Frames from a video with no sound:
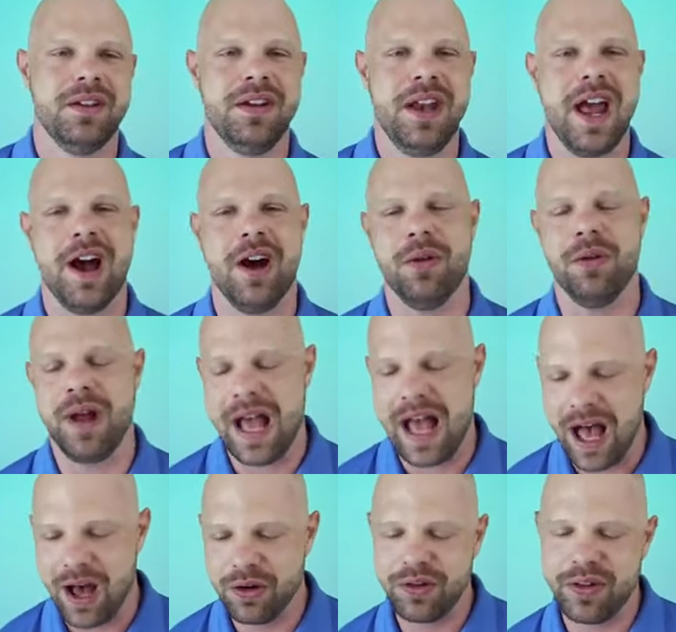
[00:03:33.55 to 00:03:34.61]
Now,
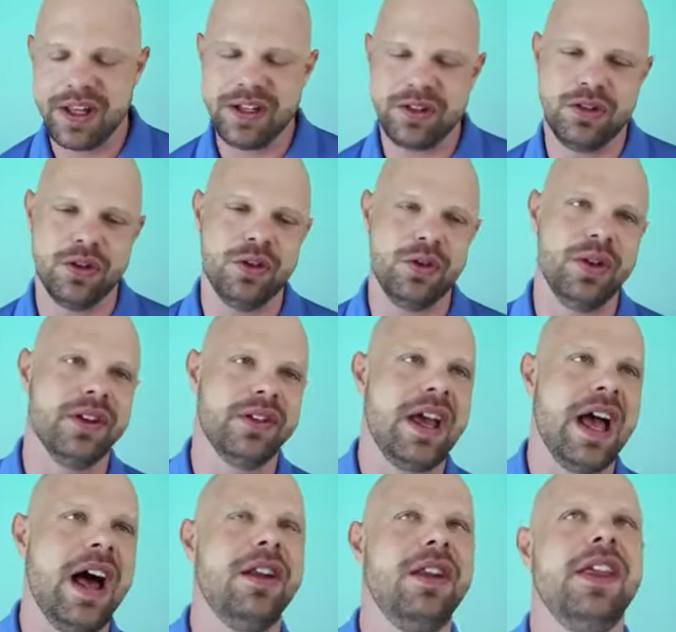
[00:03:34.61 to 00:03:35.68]
how do they do this?
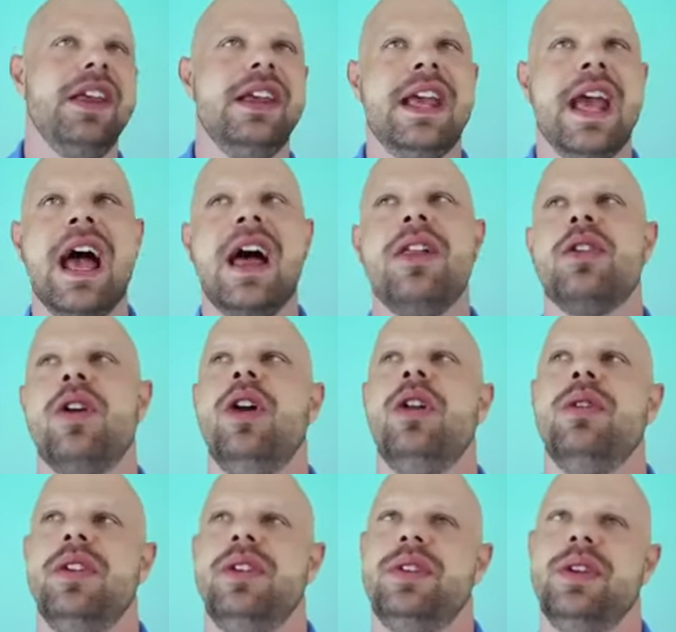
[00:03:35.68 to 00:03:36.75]
How do they gather all
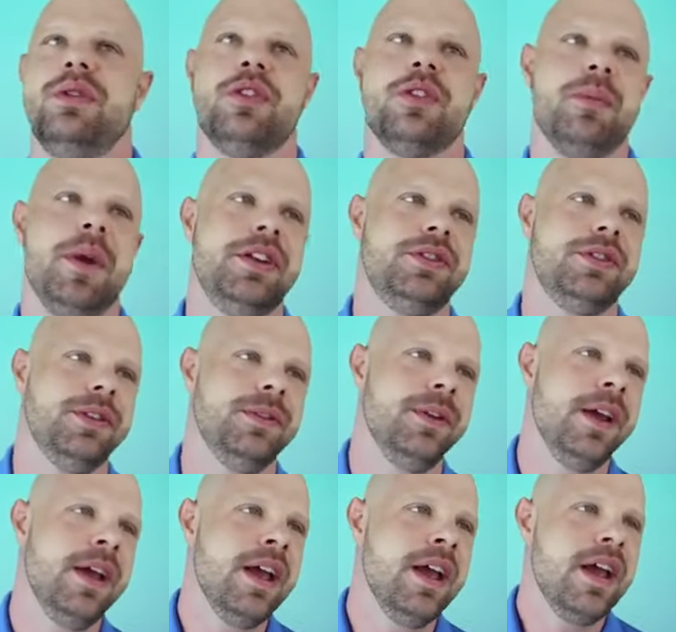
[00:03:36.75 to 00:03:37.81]
of this
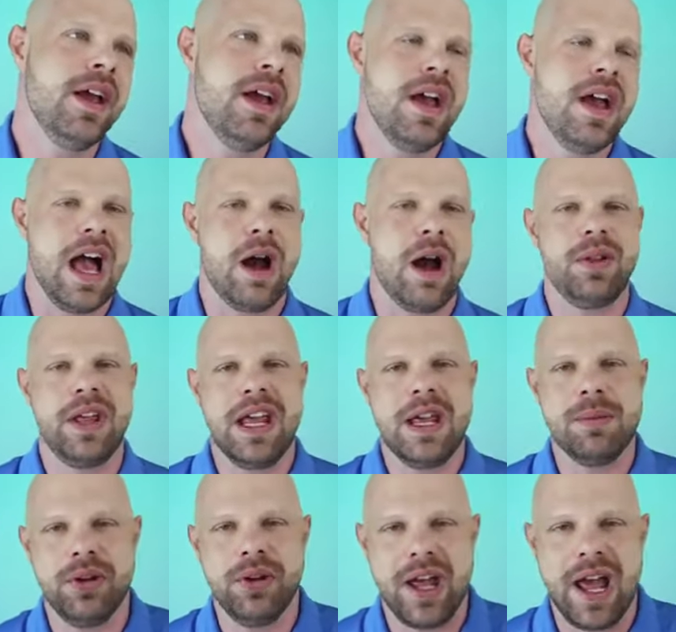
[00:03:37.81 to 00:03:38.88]
information? How are they
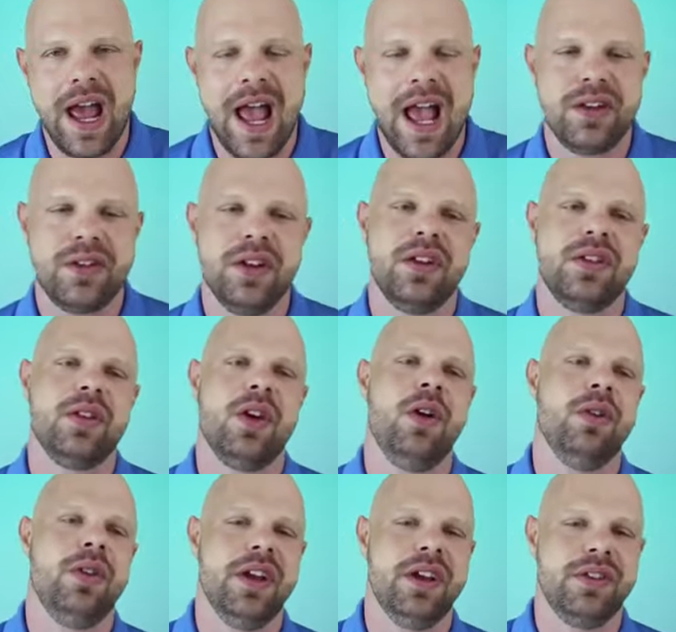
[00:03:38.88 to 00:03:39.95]
able to access
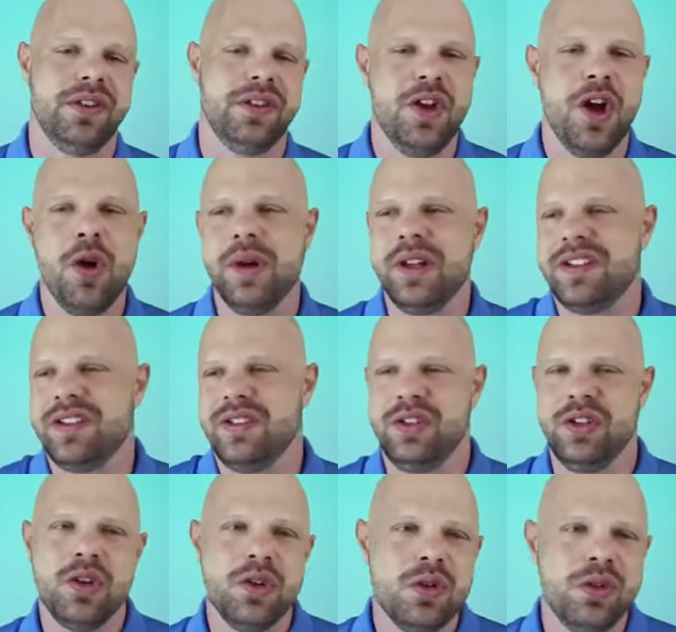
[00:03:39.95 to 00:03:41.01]
all this and know it's
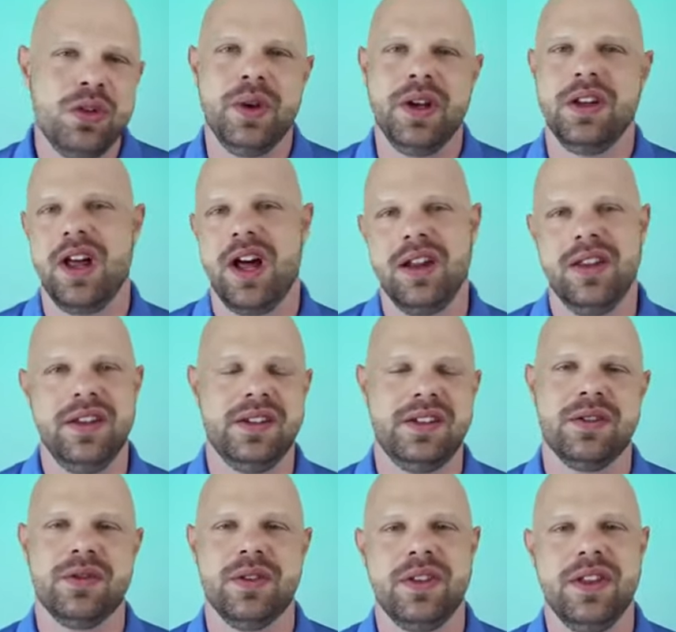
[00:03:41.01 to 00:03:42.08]
you doing a lot of these
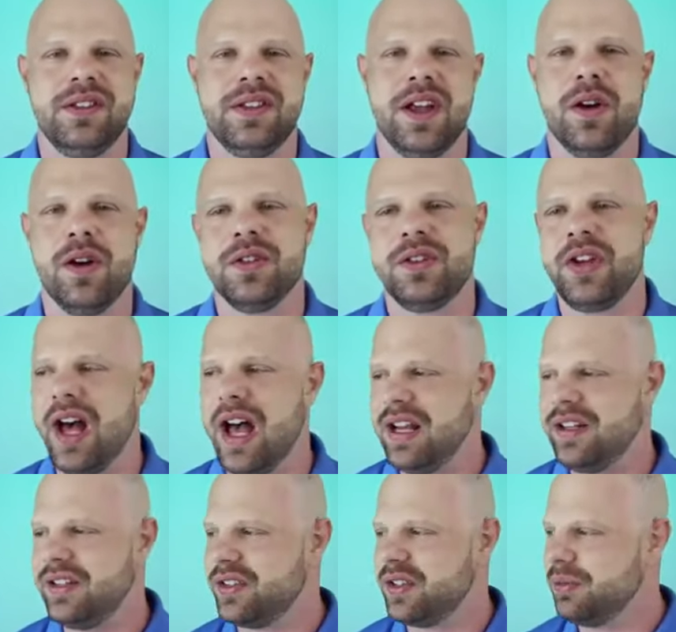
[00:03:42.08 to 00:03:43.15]
different things that aren't
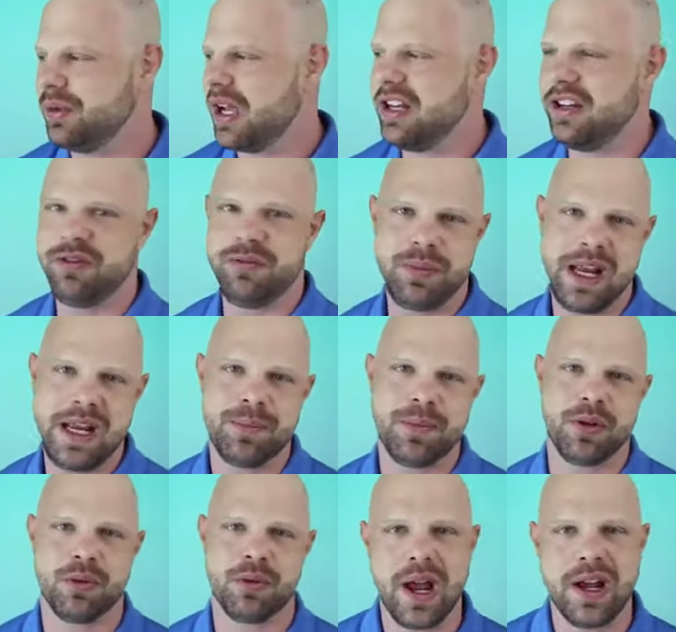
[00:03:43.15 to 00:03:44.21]
tied to some kind of
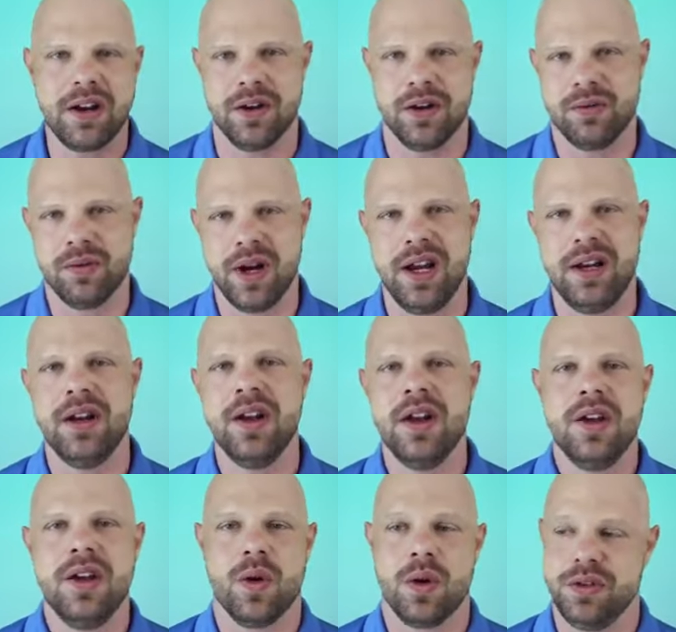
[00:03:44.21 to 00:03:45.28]
paper record, right?
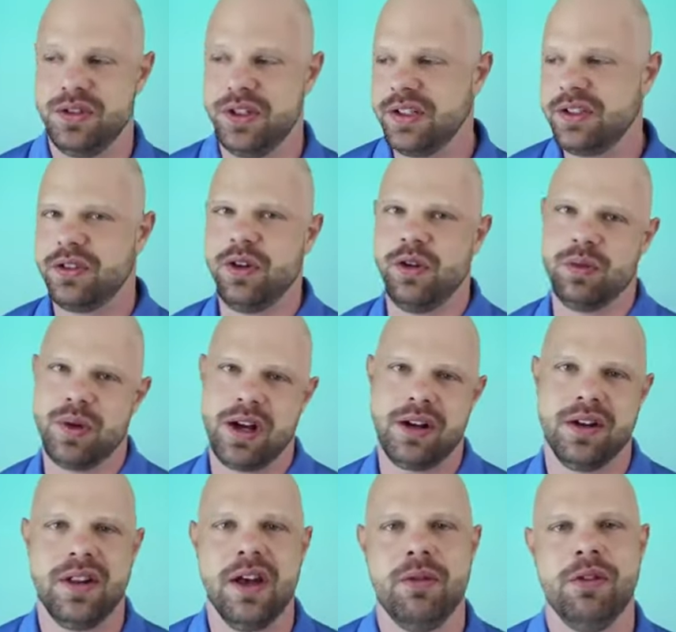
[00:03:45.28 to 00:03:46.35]
Or digital
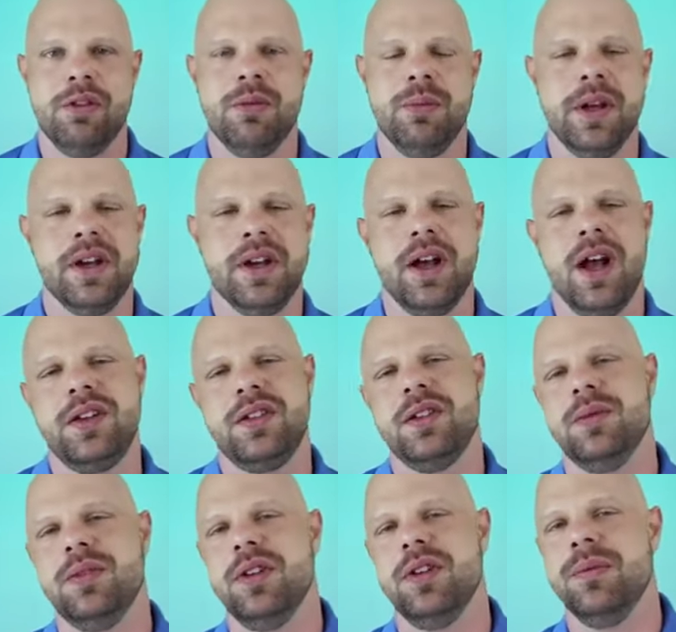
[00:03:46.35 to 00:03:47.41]
record that we would be
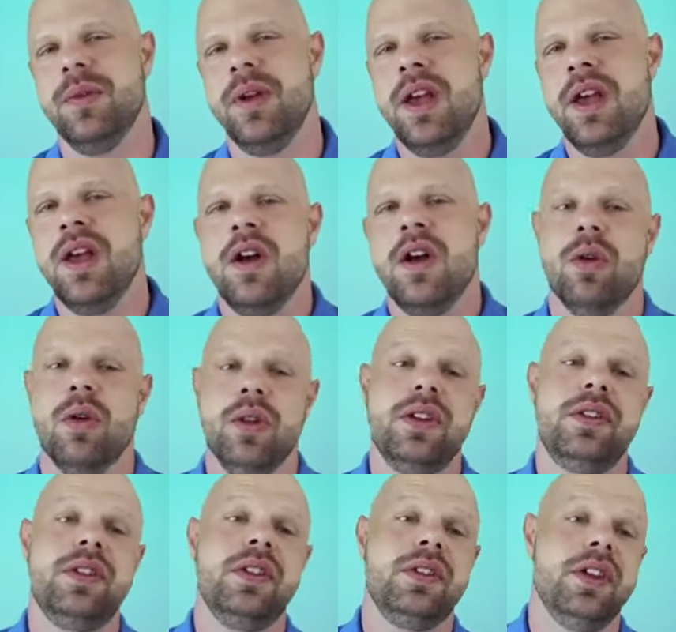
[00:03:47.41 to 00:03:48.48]
accustomed to? Well,
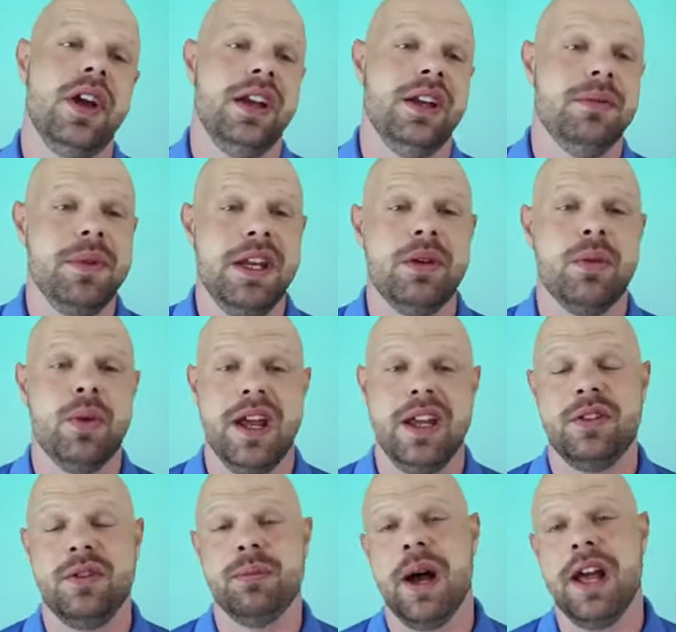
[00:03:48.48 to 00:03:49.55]
this is done in many
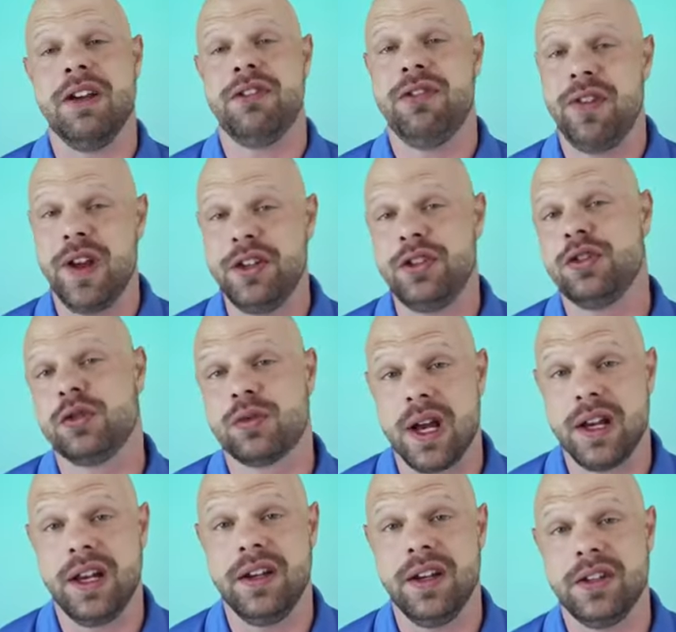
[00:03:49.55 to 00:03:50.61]
ways by facial
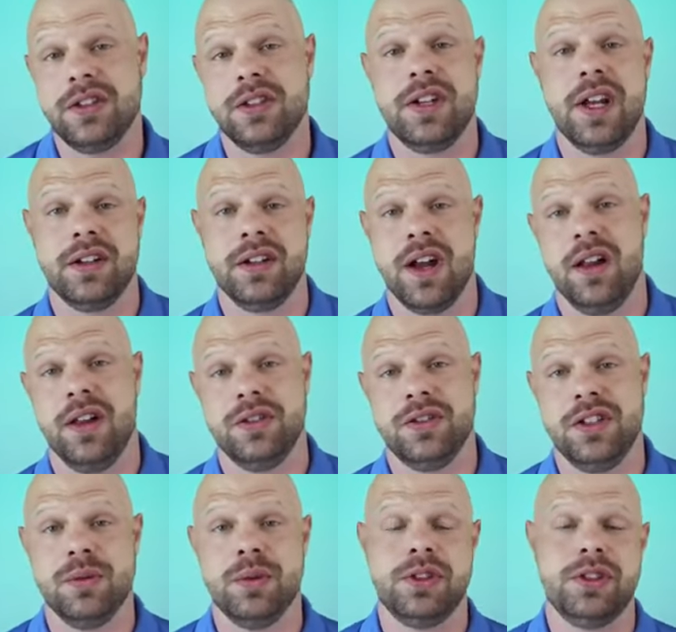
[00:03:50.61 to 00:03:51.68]
recognition
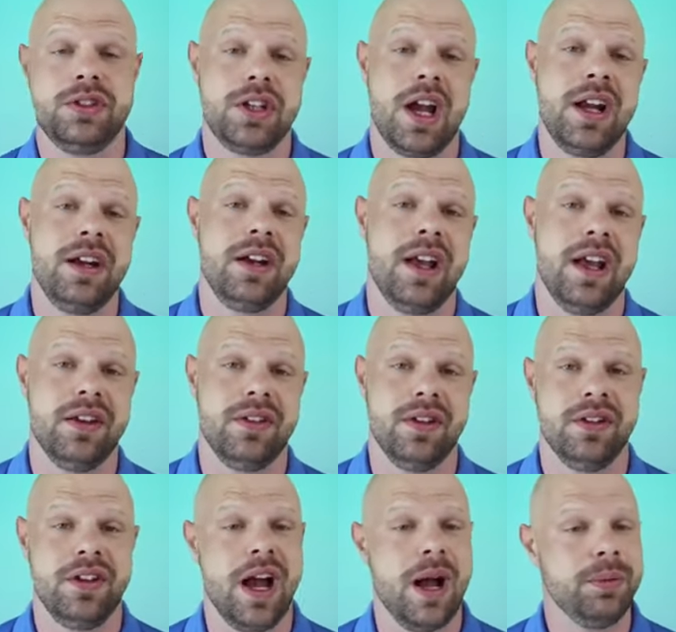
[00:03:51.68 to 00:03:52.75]
technology, which China has
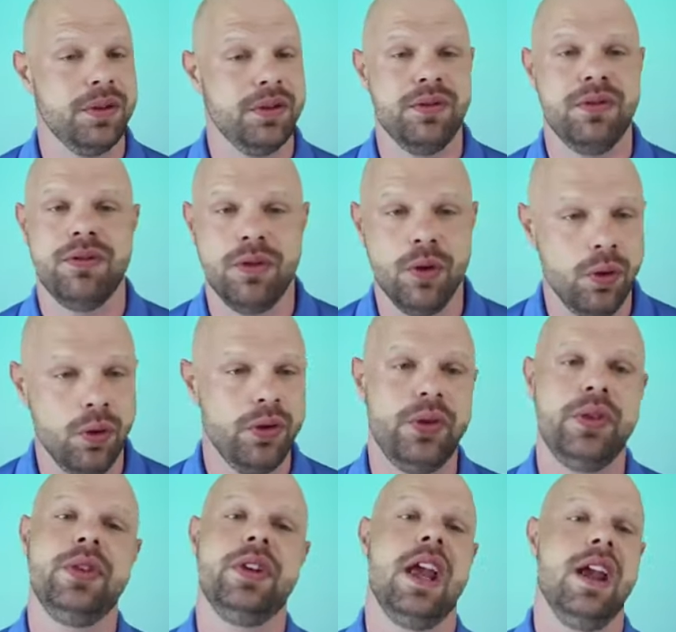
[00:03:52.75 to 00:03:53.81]
adopted full
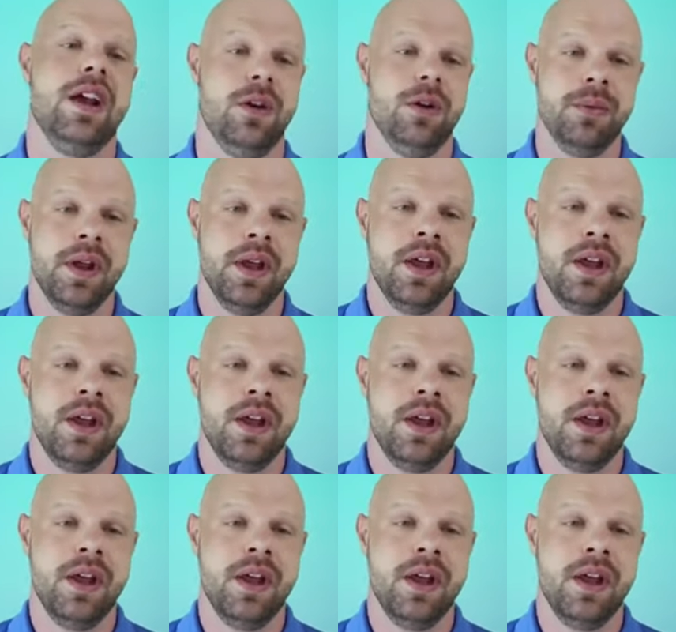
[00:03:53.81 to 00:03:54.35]
scale.